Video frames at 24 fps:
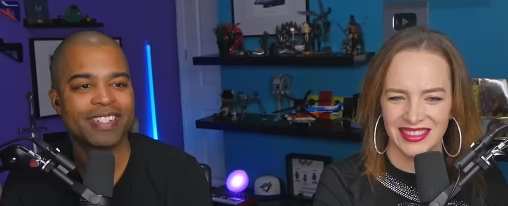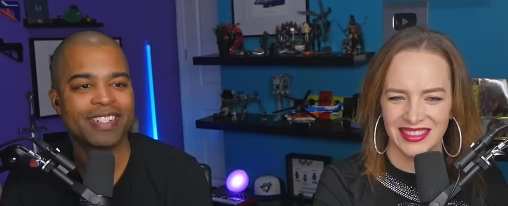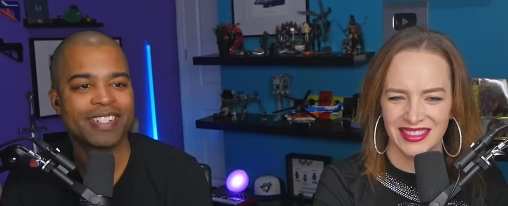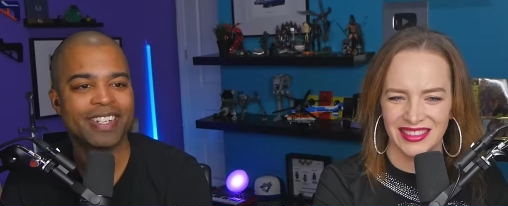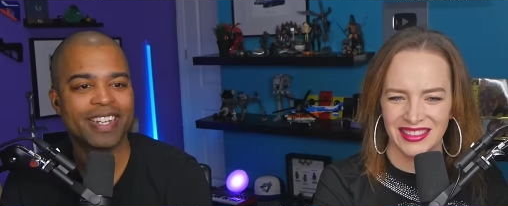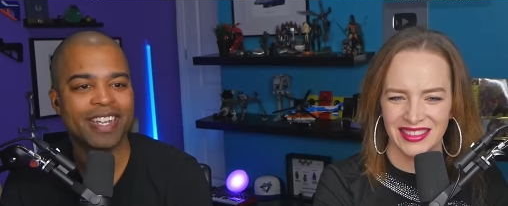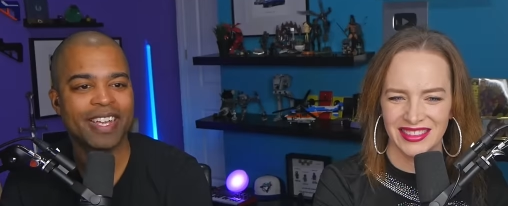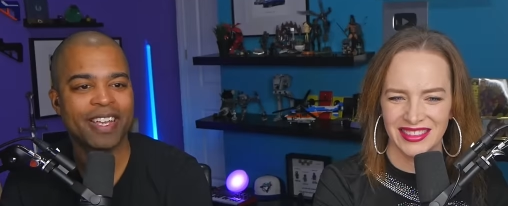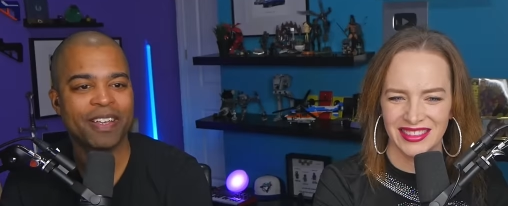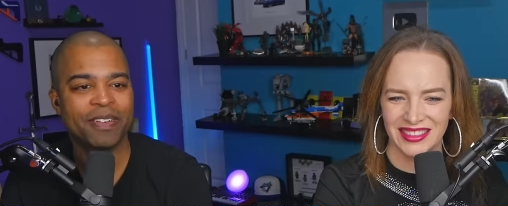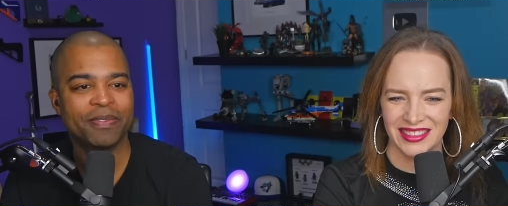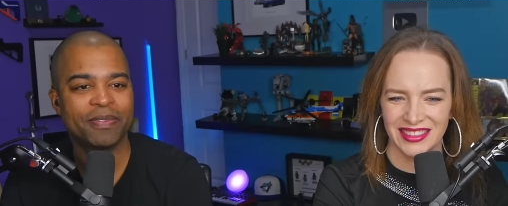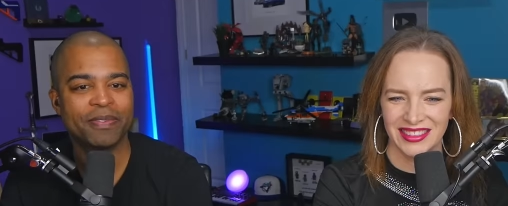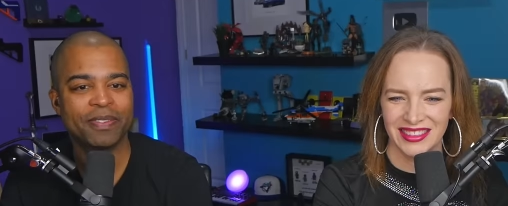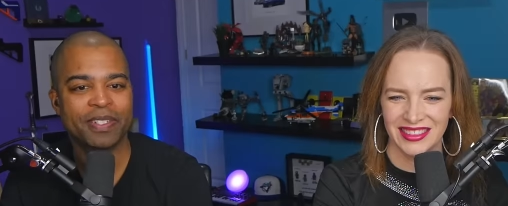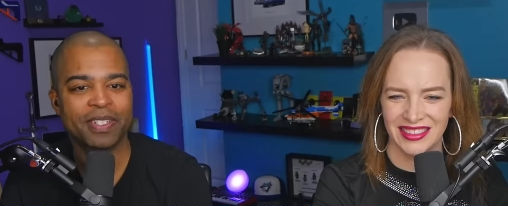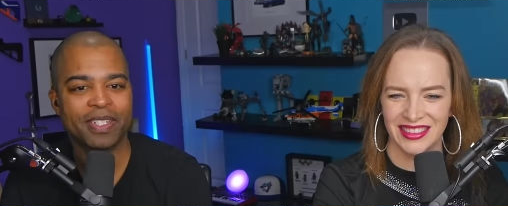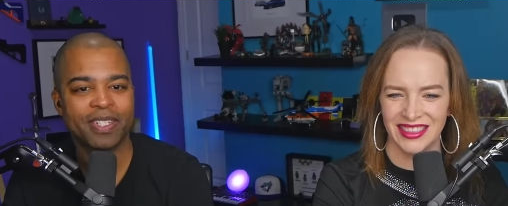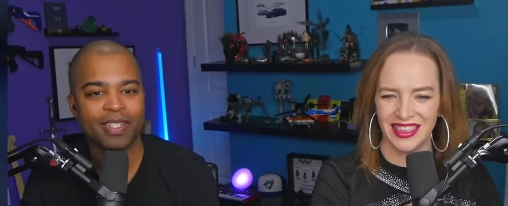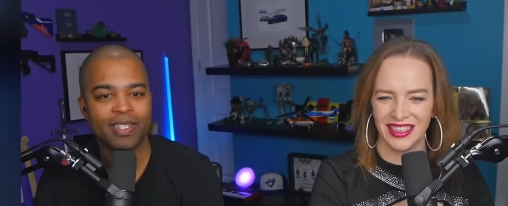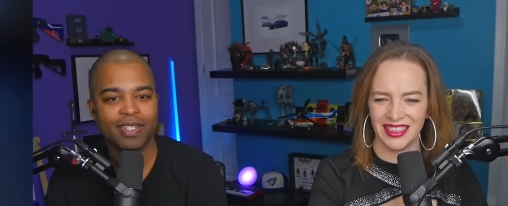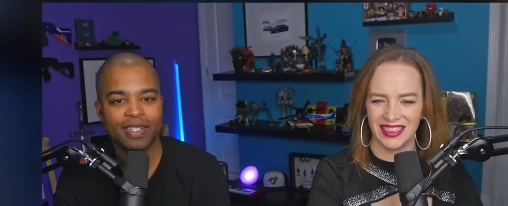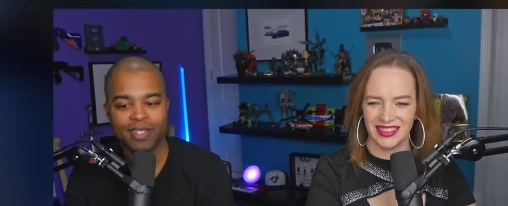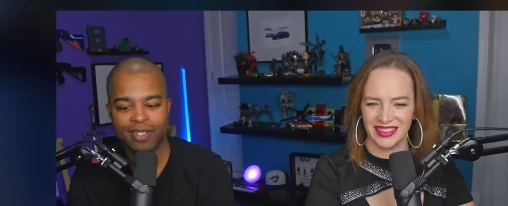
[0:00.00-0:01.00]
Speaker 1: Shaft.
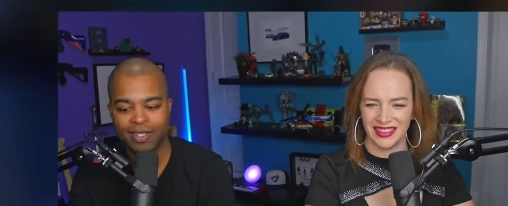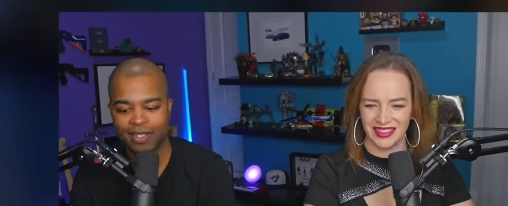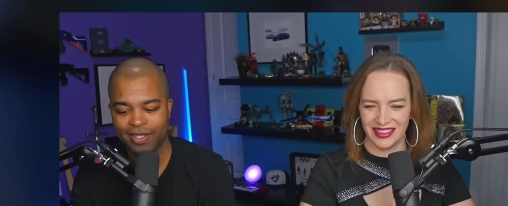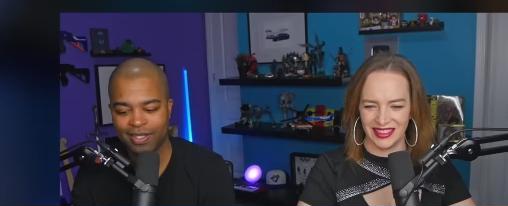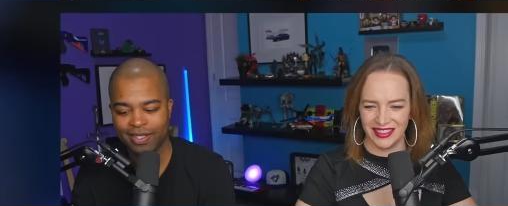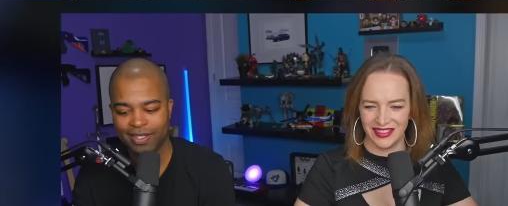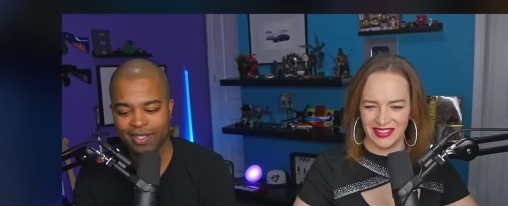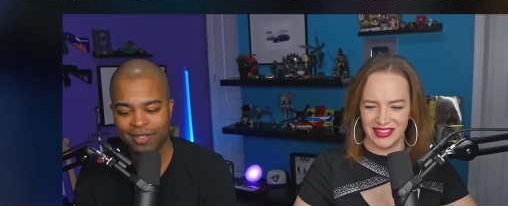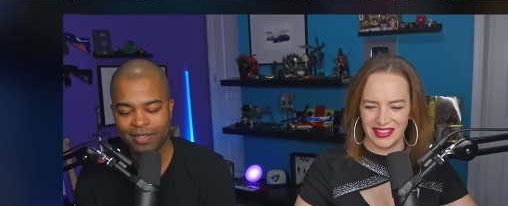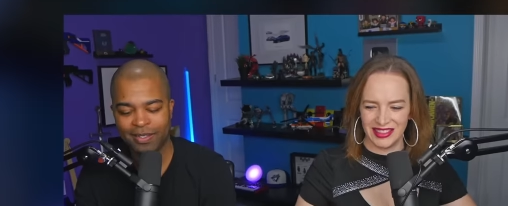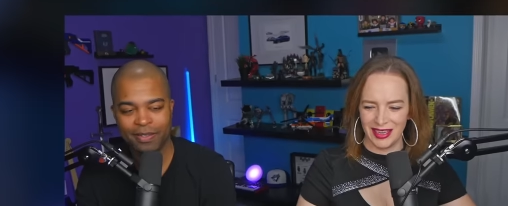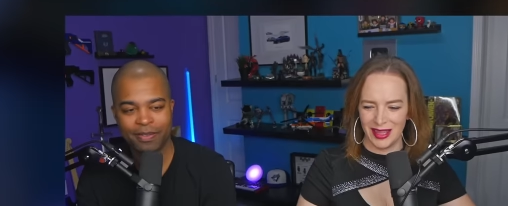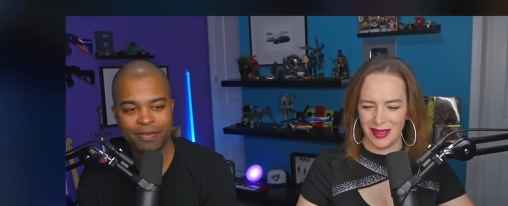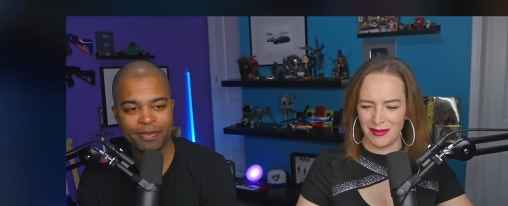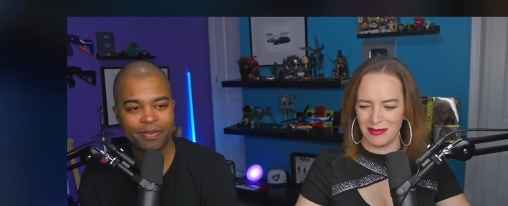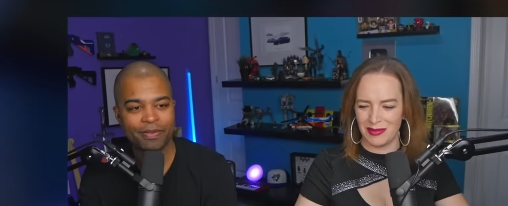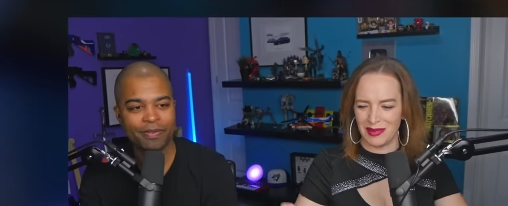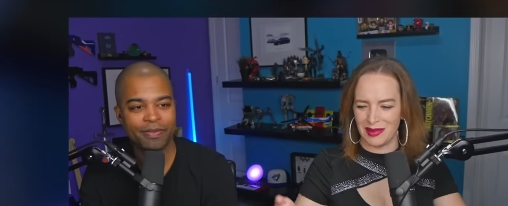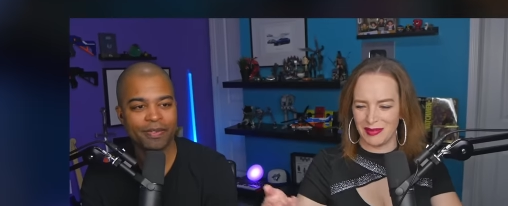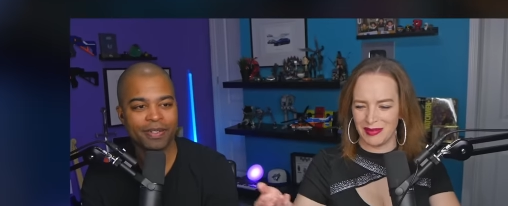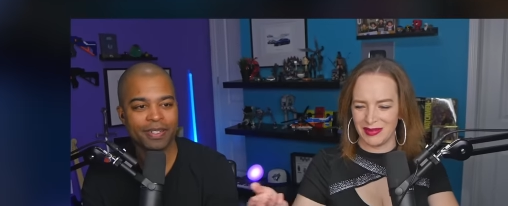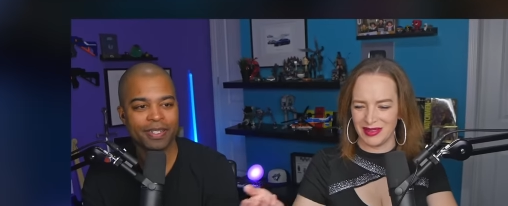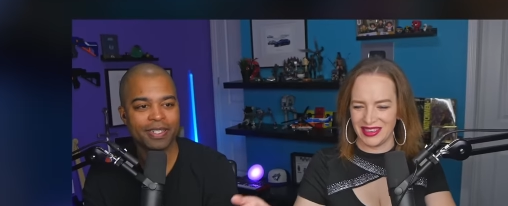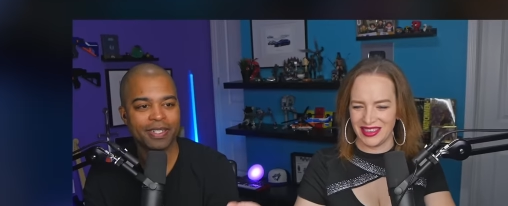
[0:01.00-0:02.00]
Yeah, you lift it up,
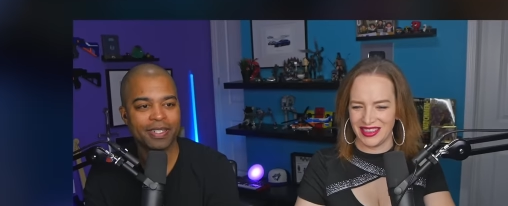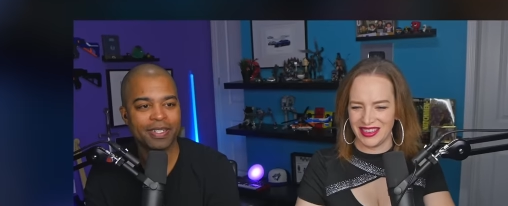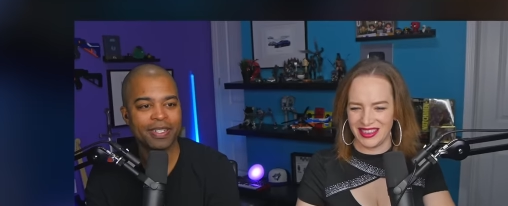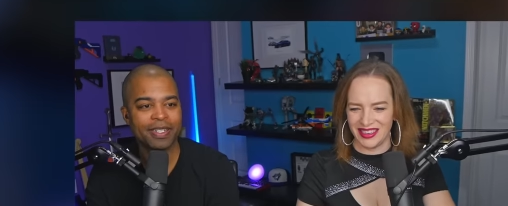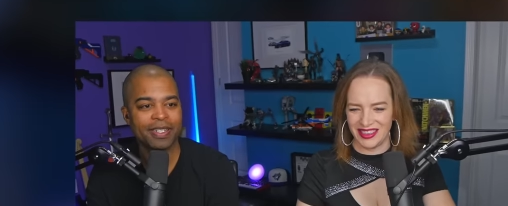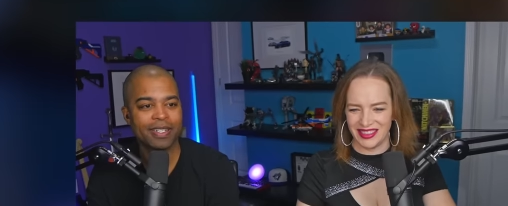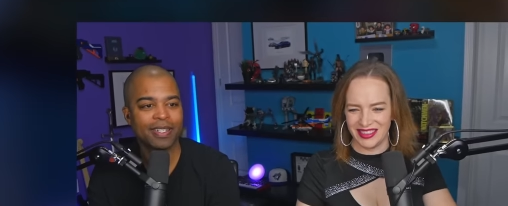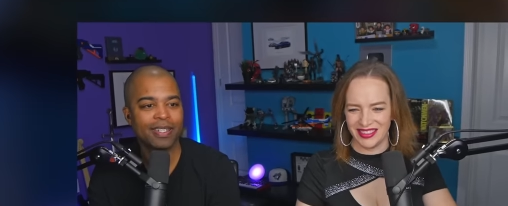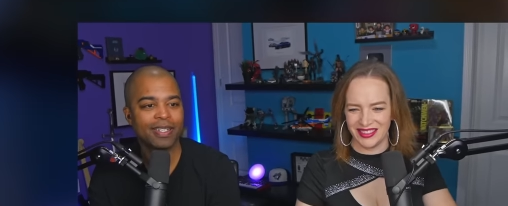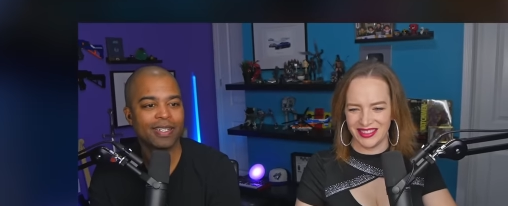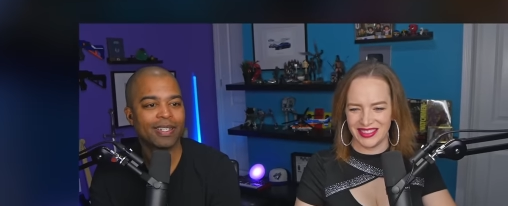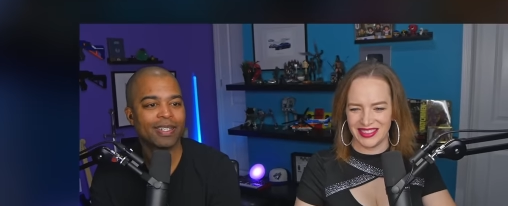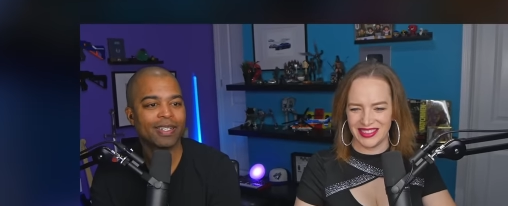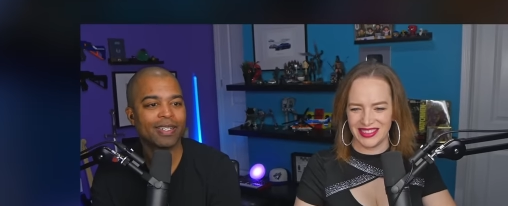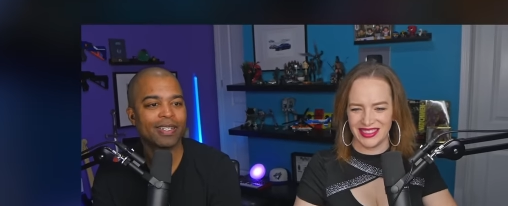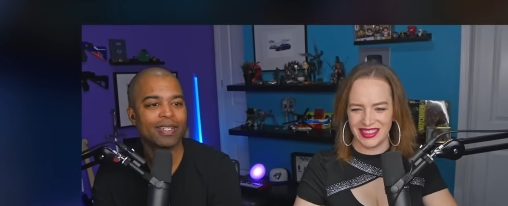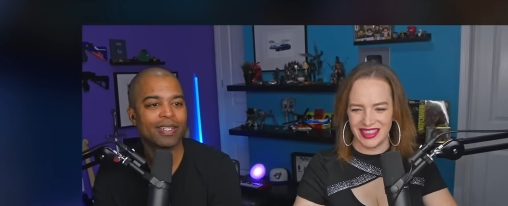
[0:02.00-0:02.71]
you put it on the one